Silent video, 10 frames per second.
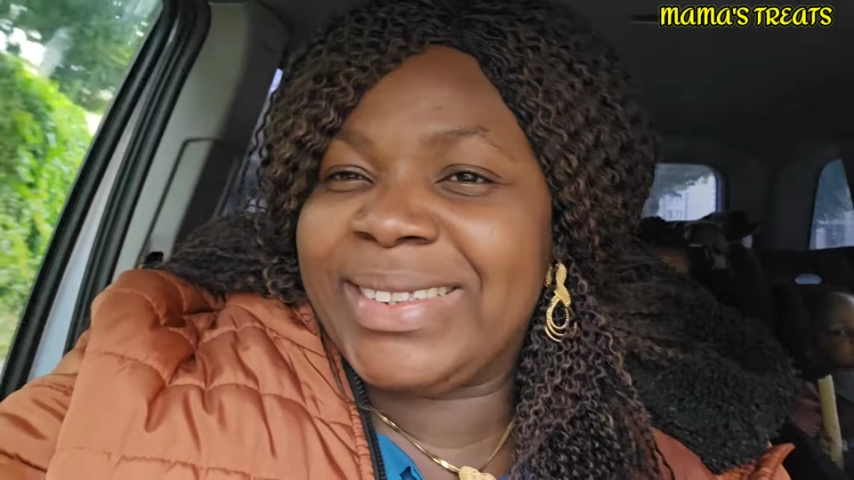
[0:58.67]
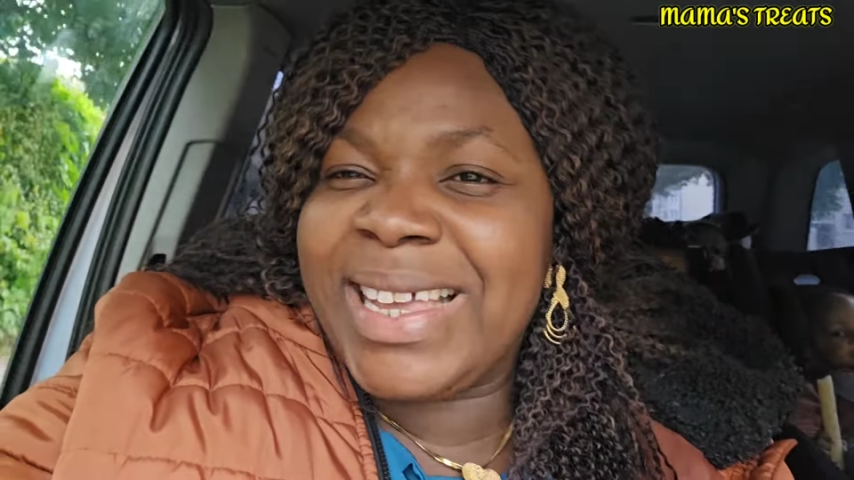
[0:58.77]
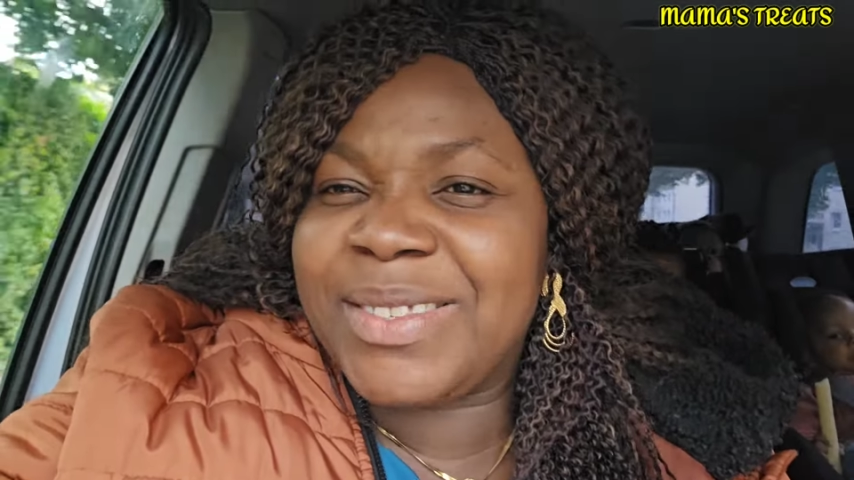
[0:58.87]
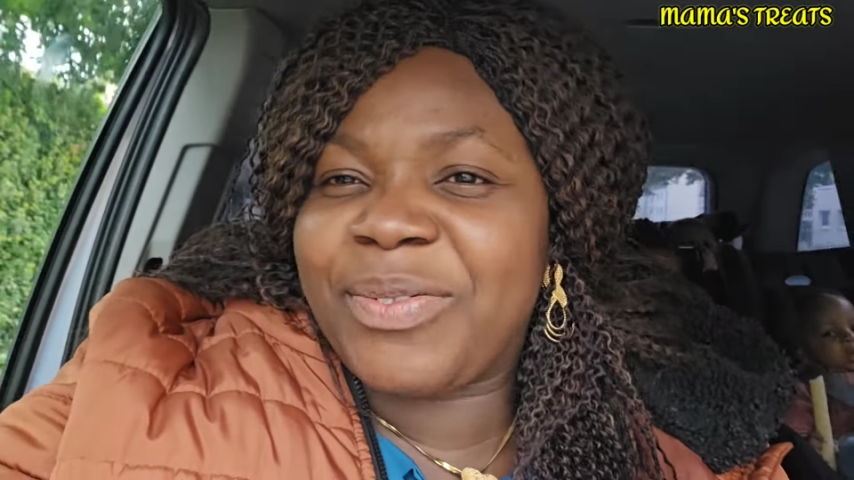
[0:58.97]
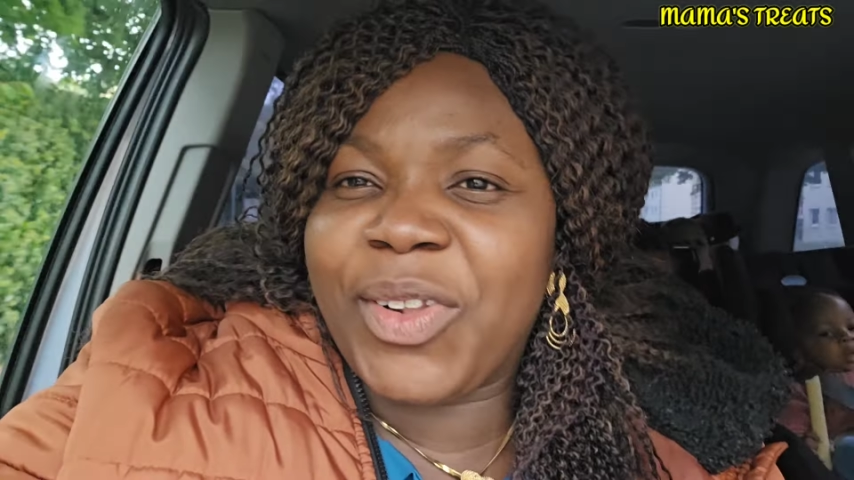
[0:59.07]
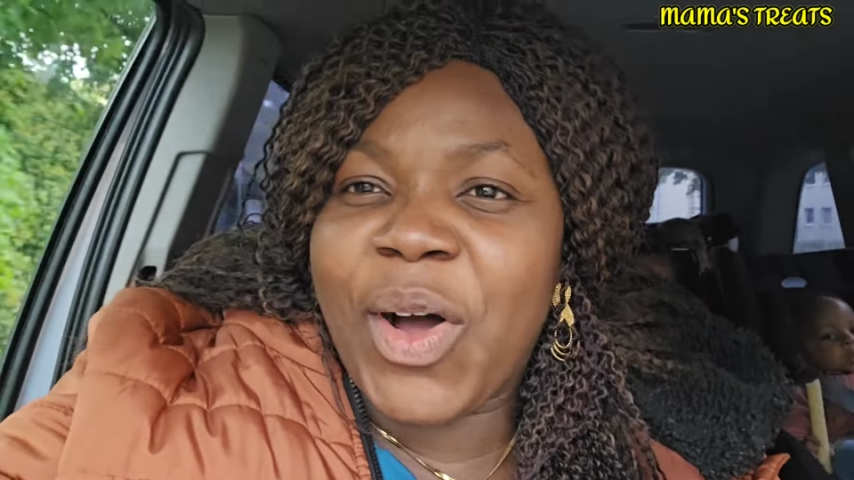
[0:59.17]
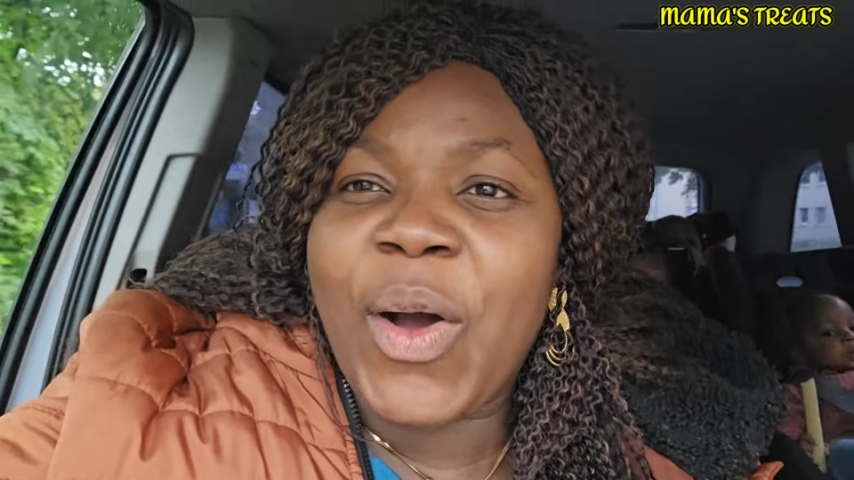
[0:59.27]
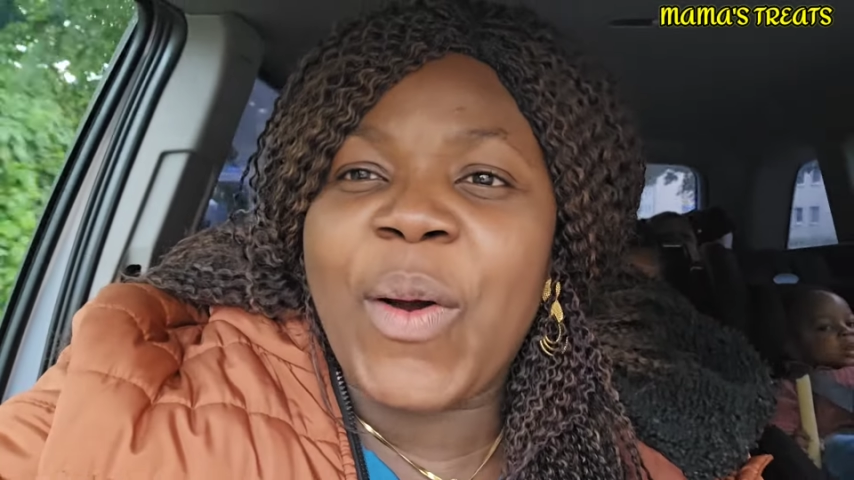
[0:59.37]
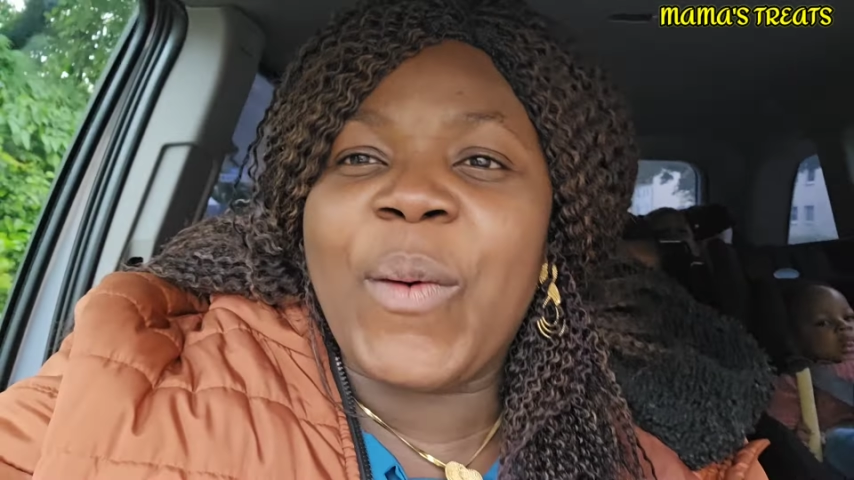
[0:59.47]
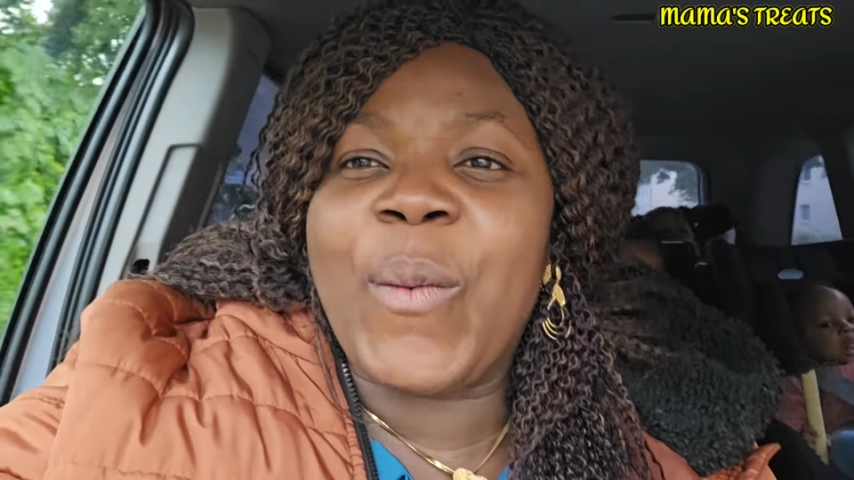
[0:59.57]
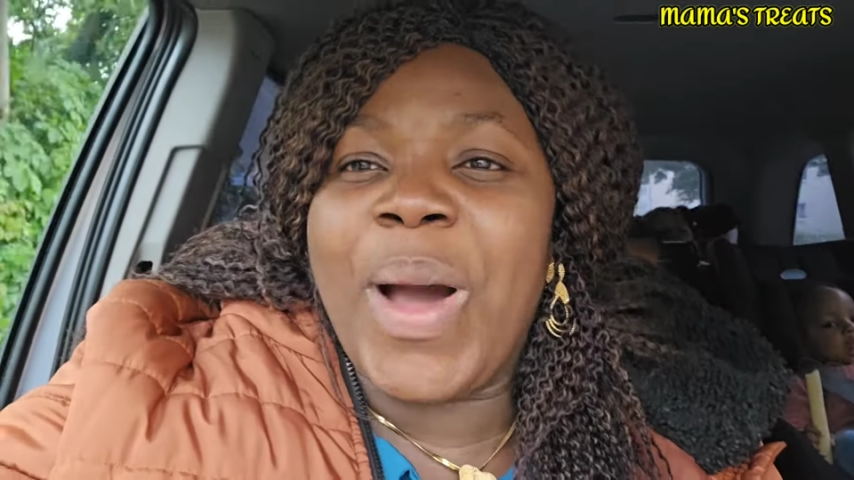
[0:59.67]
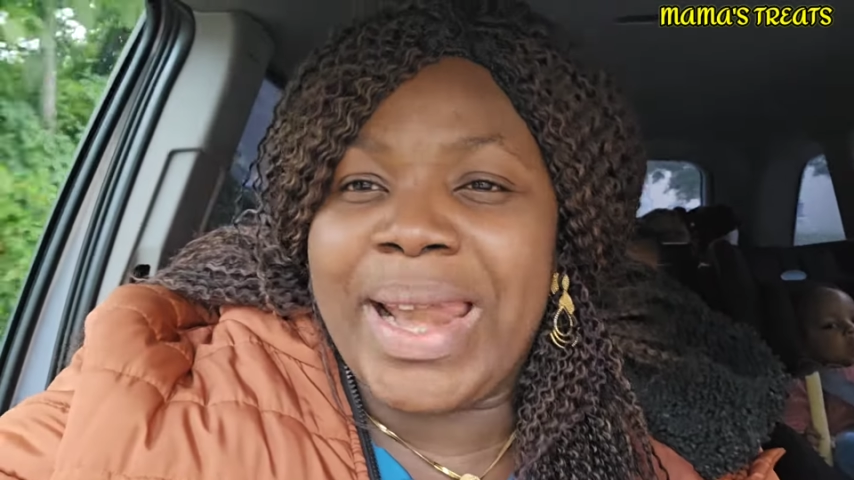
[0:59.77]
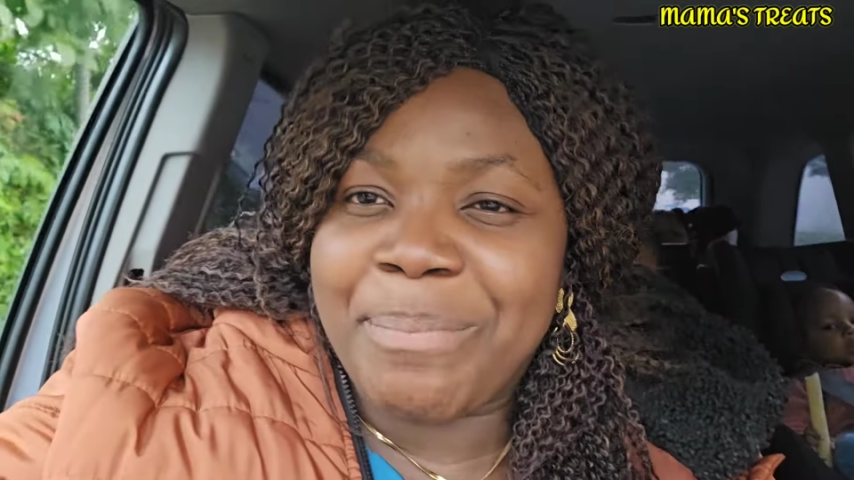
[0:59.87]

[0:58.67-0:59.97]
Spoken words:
this vlog gonna